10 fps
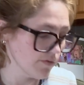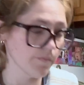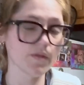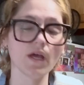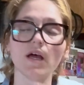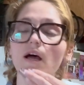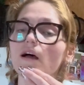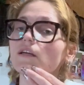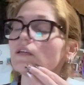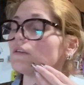them.
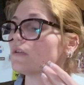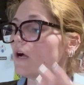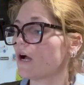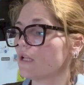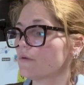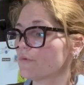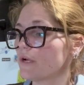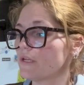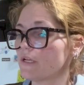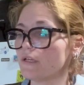Challah
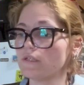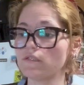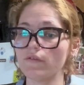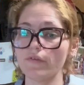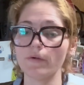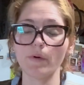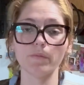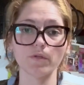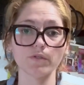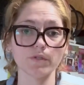bread is very
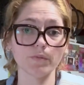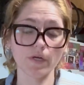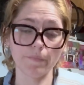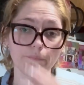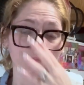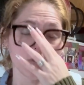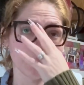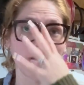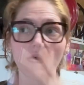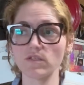popular during
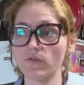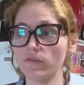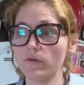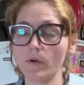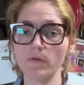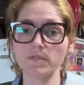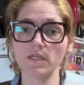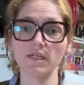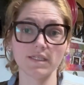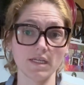Passover, Palm
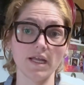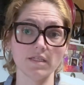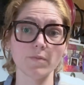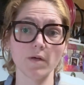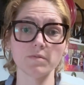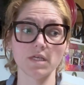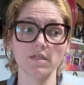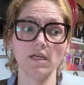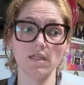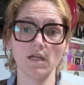Sunday. Today is Palm
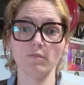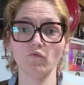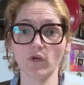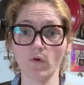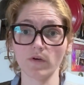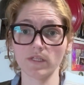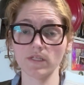Sunday that I'm recording